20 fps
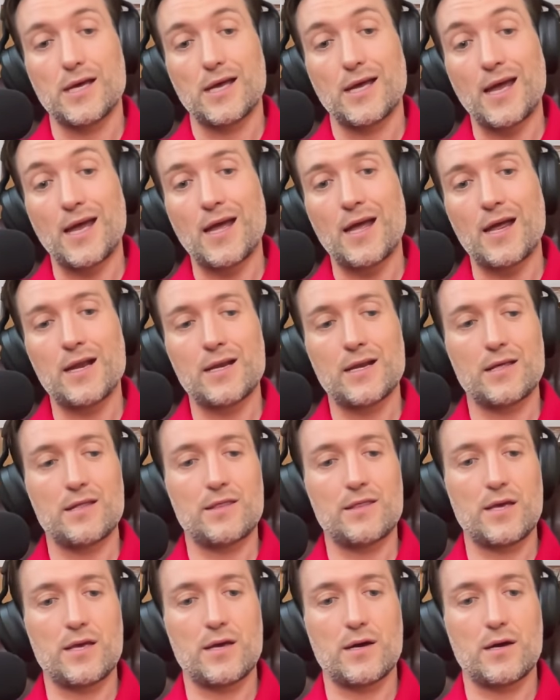and
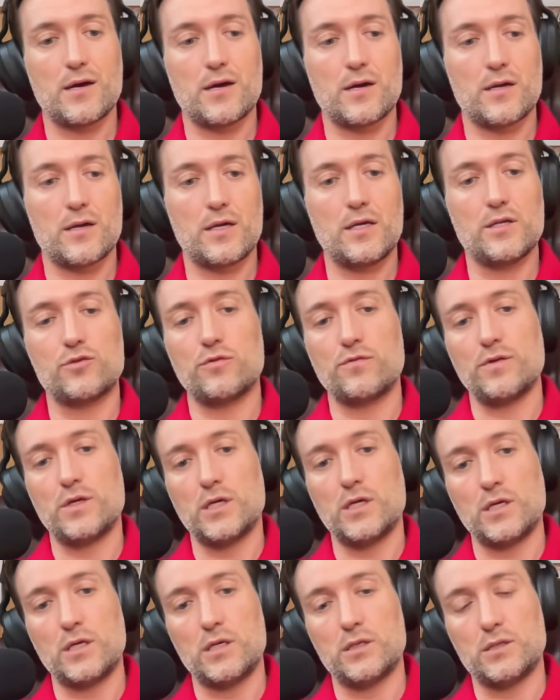they are
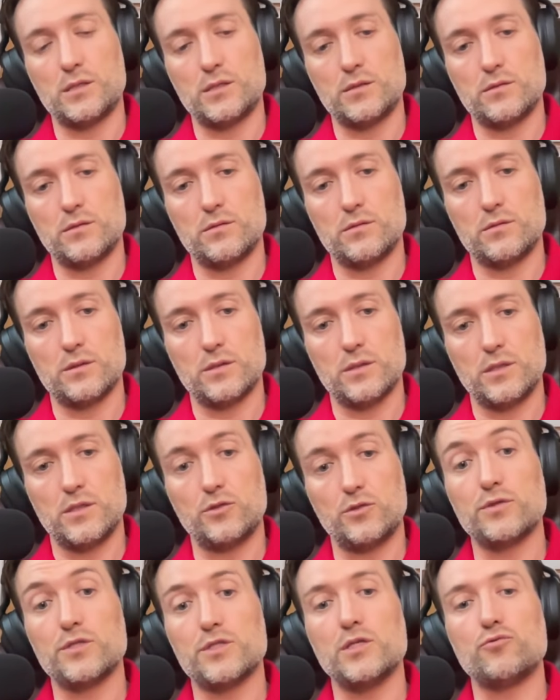intervening into
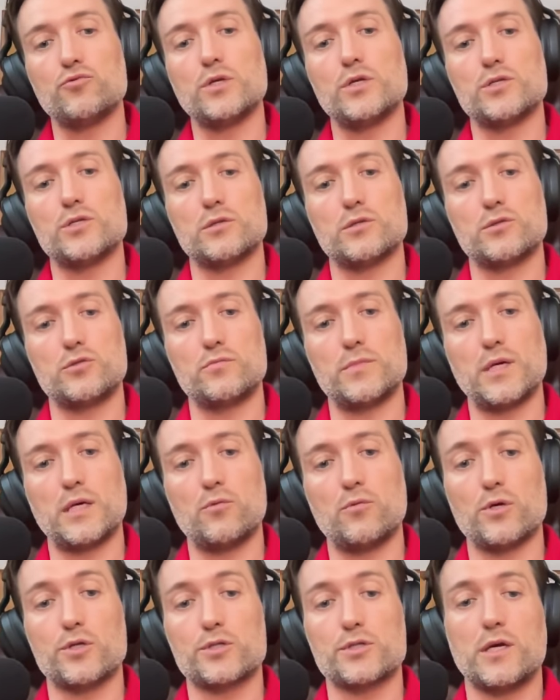into the situation to make it
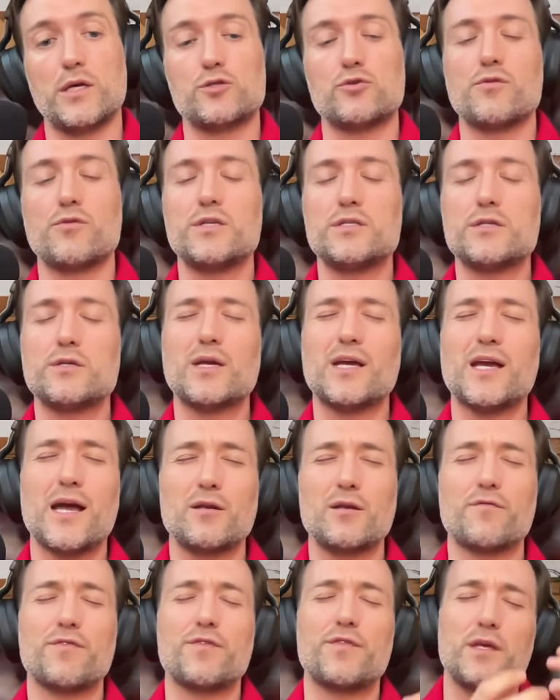worse. And so these are the
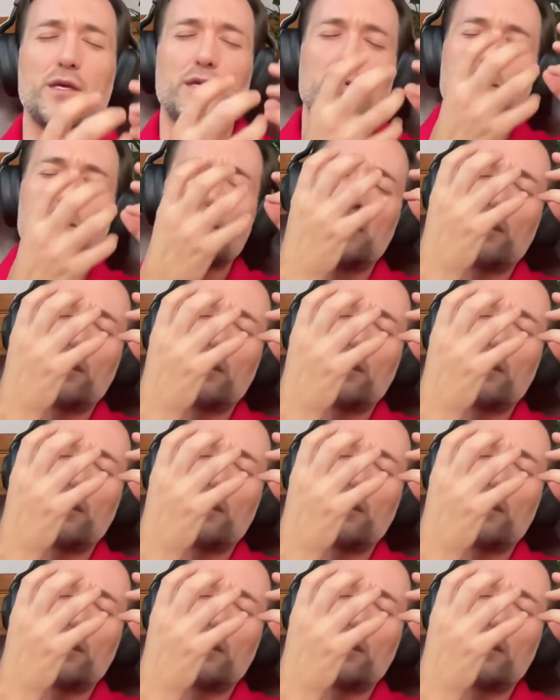kind of things